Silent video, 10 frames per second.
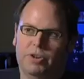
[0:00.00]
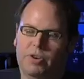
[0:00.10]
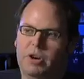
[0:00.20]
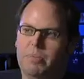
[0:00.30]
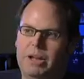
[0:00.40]
We're
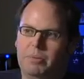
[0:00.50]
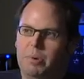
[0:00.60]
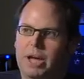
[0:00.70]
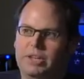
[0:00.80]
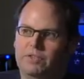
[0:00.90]
trying to make the
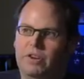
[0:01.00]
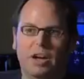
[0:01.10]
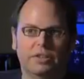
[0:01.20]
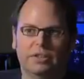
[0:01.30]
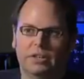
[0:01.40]
pace
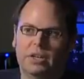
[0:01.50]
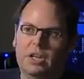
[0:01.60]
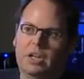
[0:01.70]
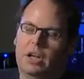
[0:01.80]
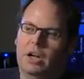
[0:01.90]
faster.
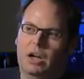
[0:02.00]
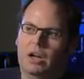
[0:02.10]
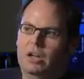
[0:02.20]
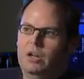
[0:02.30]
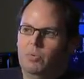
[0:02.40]

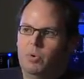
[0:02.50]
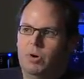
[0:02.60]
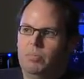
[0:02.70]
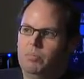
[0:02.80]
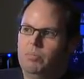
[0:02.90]
We
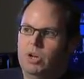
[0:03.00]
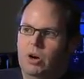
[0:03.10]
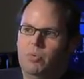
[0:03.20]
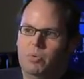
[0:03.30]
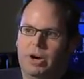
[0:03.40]
want
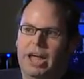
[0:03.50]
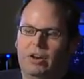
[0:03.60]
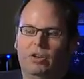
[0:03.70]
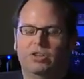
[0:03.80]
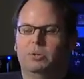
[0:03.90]
to
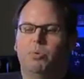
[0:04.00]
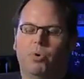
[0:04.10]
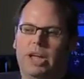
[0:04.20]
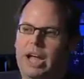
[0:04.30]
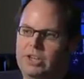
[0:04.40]
add a lot of
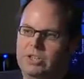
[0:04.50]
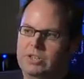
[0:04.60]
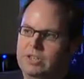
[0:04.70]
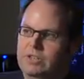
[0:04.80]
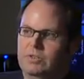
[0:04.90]
supporting
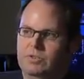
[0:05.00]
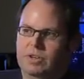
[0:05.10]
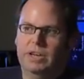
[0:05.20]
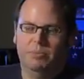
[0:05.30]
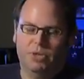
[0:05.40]
actions
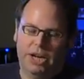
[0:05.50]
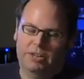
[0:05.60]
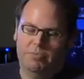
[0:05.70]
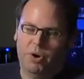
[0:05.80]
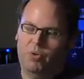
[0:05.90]
into any
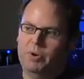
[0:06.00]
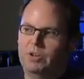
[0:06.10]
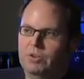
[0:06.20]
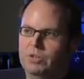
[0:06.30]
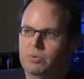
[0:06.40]
objective mode we
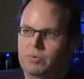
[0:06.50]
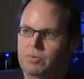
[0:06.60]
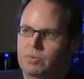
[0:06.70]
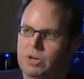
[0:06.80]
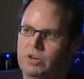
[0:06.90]
do. So
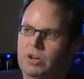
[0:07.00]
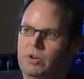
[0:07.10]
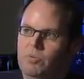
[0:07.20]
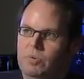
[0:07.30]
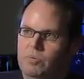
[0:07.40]
we're
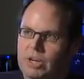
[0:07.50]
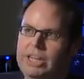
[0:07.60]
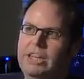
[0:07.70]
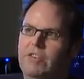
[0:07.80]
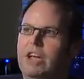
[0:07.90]

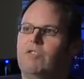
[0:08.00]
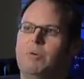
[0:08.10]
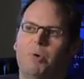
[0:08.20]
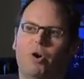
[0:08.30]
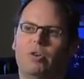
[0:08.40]
really giving
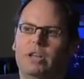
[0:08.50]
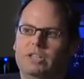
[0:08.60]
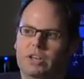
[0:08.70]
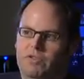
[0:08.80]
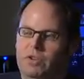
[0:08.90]
every mode.
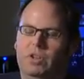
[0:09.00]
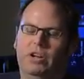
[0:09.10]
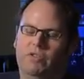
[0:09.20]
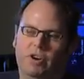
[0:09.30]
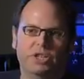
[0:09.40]
It's going to feel
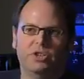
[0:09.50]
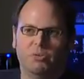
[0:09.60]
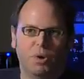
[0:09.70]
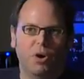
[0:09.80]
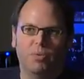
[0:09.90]
like a fresh
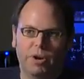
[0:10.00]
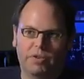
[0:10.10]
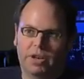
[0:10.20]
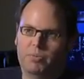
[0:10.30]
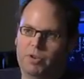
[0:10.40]
new mode,
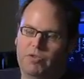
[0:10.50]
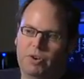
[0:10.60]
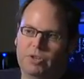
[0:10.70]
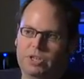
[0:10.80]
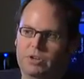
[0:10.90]
and we're
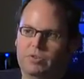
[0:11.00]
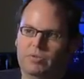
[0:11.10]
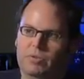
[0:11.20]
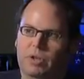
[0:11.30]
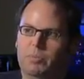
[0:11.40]
focusing
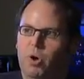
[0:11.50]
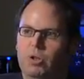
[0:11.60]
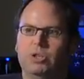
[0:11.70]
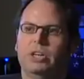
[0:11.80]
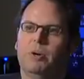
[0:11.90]
on really
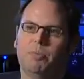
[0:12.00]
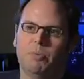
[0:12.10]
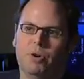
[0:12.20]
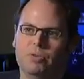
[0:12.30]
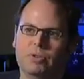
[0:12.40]
polishing up
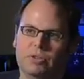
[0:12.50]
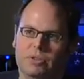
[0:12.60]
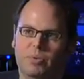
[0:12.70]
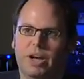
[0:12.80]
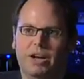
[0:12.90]
the modes
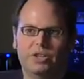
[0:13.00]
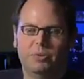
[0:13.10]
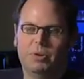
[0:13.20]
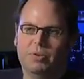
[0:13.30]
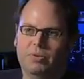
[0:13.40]
that we are
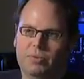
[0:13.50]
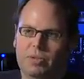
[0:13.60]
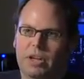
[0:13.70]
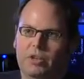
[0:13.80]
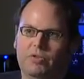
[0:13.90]
shipping
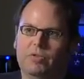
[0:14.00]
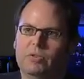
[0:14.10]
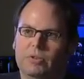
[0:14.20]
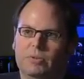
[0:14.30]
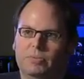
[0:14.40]
with Halo 4.